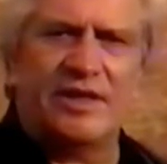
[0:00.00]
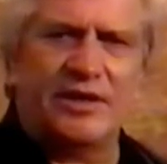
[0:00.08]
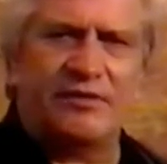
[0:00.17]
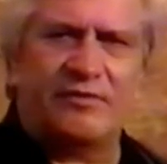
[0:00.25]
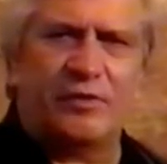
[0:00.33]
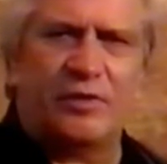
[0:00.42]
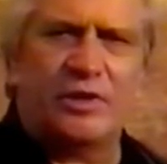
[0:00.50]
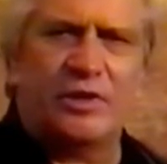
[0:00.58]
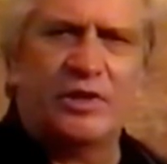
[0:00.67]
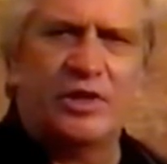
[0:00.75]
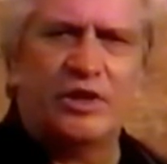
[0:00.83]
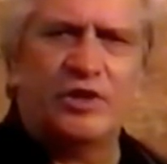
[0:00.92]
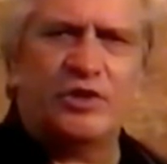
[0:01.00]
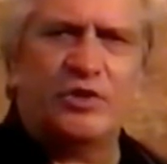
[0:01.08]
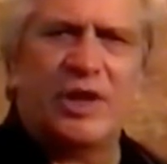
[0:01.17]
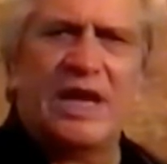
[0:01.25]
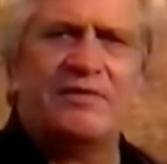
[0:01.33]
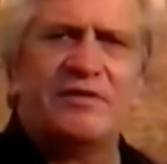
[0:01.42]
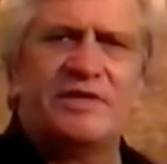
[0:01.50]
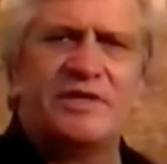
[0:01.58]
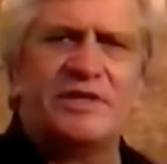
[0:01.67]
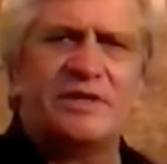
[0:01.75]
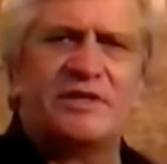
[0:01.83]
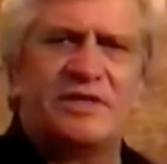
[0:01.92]
Therefore, to have a
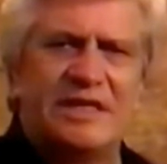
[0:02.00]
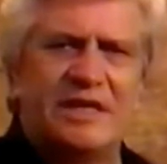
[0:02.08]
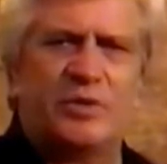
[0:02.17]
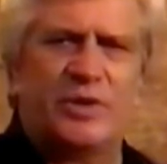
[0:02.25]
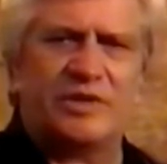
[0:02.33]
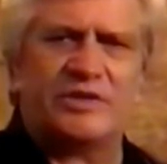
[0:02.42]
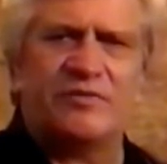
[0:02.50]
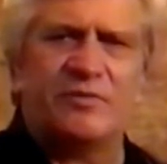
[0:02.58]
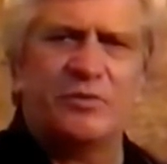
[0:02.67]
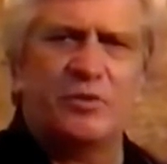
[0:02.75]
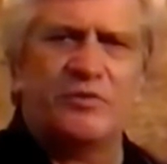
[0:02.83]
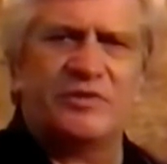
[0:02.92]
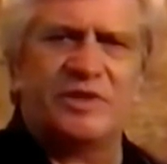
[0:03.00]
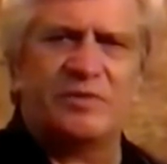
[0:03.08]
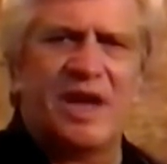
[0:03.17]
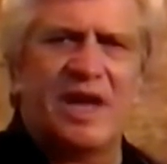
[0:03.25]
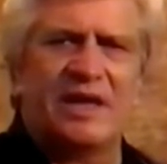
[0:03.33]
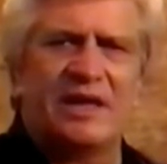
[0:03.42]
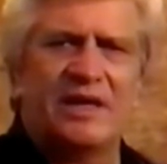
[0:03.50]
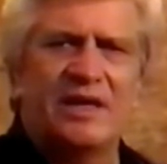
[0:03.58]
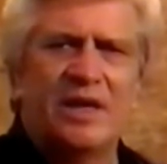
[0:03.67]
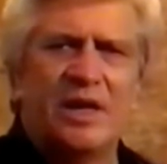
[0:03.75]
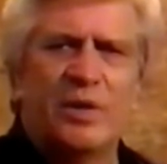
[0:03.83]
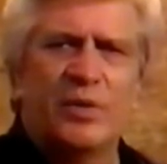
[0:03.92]
set sequence of moves in mind
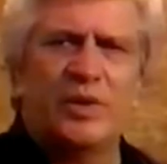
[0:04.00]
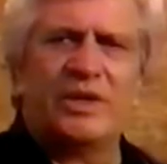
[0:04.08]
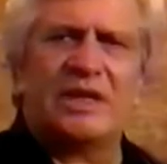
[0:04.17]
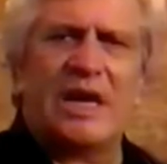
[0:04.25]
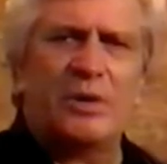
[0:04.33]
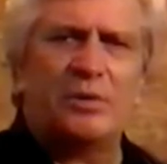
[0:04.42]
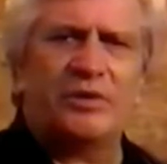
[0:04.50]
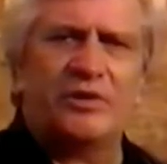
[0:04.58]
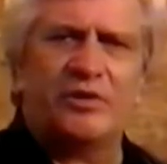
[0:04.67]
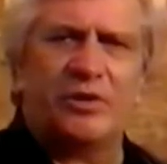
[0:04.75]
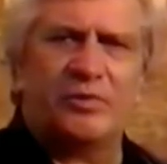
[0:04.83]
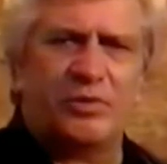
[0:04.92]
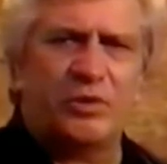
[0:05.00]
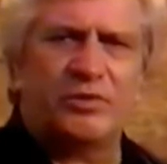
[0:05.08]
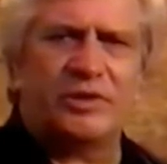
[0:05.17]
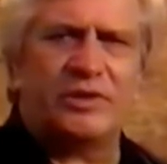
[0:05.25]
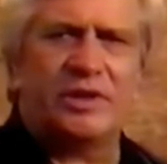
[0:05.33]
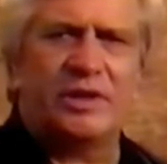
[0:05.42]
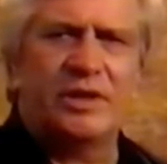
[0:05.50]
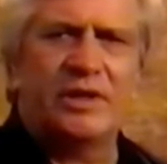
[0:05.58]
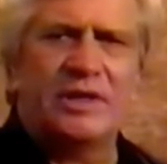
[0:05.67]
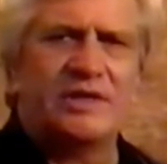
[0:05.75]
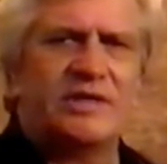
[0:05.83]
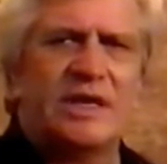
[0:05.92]
when counting your opponent
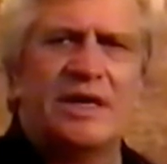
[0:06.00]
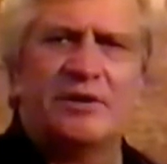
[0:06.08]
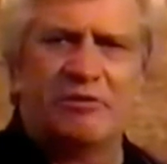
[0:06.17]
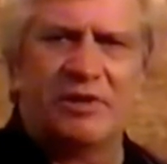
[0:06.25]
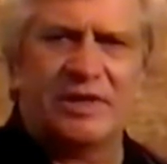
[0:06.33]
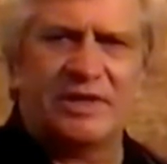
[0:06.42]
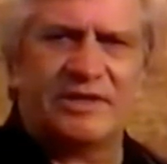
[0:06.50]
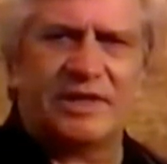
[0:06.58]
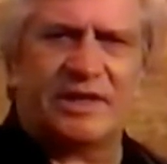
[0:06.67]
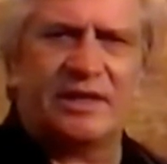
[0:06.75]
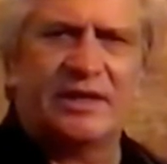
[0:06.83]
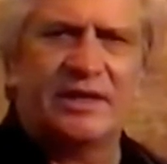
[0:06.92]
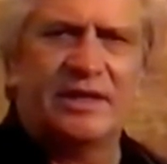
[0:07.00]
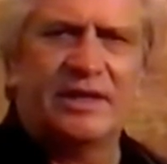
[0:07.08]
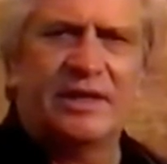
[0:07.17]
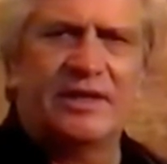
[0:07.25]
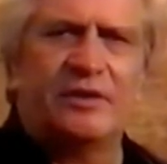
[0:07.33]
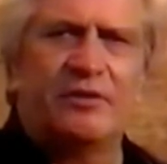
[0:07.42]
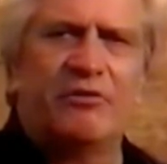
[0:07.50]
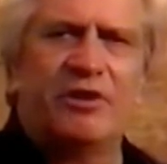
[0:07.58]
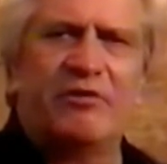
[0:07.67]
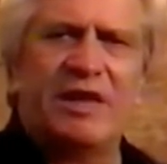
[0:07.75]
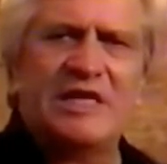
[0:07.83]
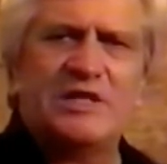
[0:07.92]
is unrealistic. The
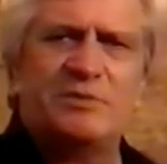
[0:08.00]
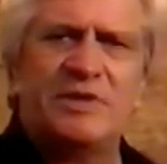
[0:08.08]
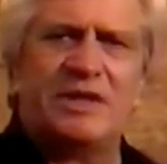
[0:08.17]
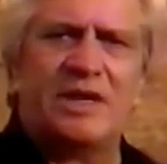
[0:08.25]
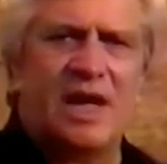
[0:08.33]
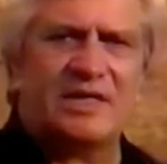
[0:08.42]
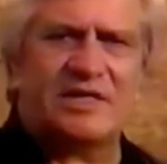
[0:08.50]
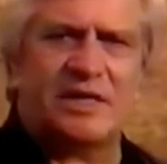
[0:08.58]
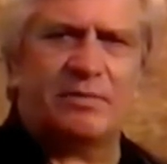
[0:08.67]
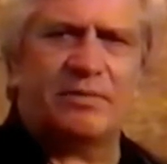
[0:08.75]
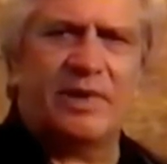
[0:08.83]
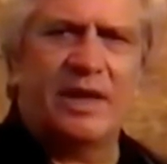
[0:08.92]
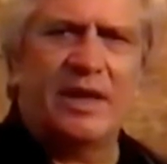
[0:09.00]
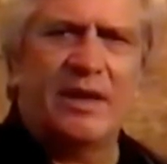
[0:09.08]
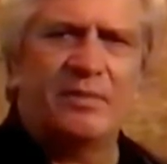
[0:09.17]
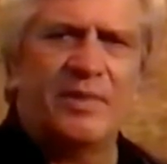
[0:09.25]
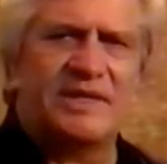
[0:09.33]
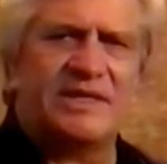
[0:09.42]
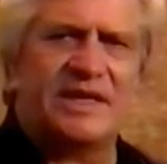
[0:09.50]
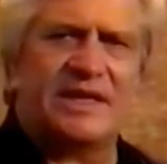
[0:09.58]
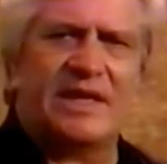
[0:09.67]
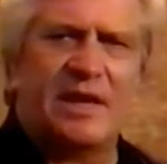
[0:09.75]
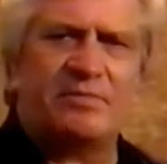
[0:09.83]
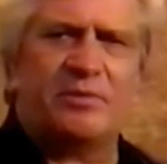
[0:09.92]
rearrangement concept makes
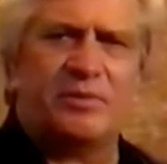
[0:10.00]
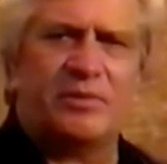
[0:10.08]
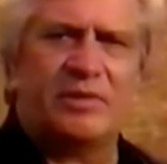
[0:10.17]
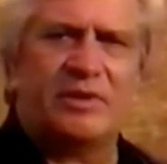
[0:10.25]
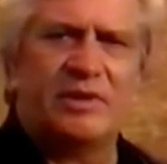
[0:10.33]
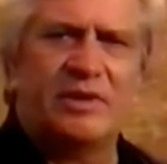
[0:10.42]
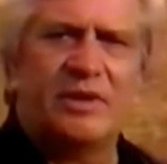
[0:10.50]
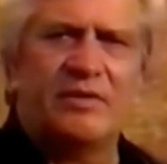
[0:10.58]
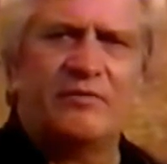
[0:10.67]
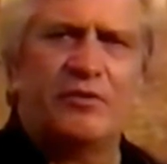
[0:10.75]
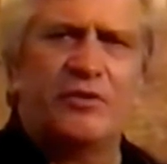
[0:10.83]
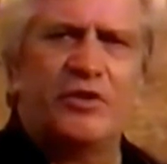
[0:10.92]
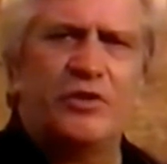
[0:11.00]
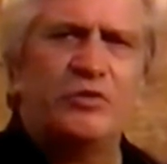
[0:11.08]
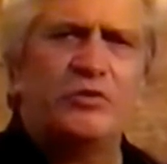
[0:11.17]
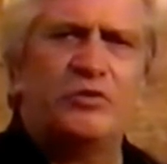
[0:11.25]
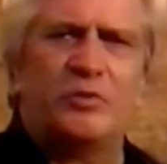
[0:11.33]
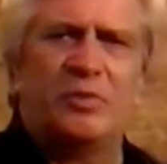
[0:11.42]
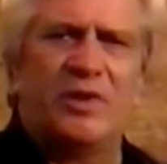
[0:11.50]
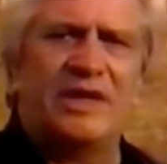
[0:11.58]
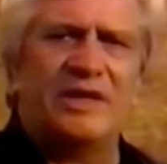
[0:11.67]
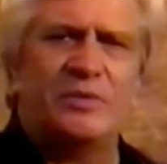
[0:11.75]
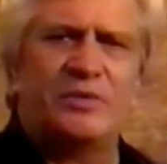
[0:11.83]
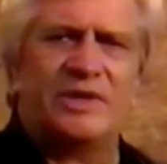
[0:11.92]
it capable for you to
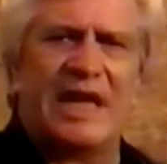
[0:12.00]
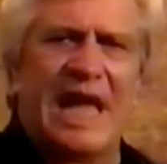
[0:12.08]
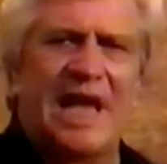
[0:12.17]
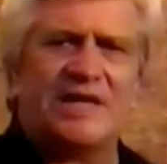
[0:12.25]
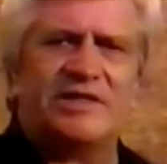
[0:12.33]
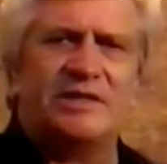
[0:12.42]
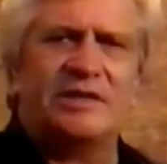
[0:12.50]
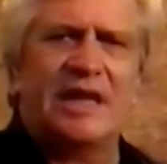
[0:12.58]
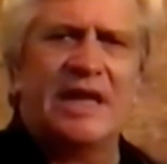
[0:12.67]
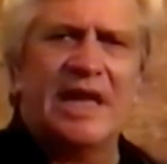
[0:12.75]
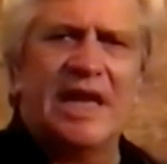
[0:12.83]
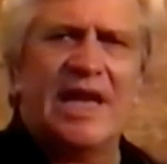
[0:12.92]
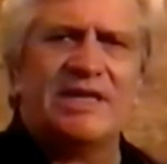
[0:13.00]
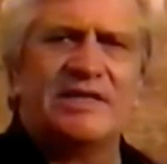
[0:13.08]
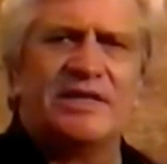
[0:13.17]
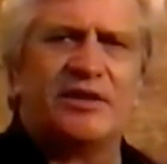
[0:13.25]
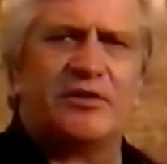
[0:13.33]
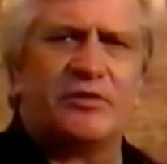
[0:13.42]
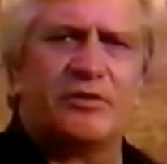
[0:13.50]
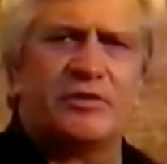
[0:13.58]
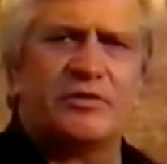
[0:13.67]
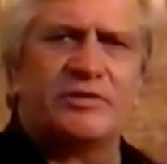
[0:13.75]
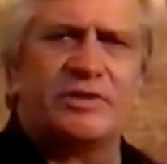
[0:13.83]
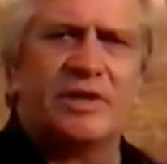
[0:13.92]
blend with the action as it
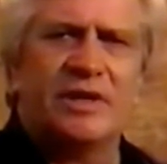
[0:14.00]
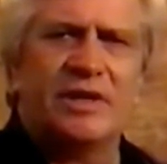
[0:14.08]
occurs,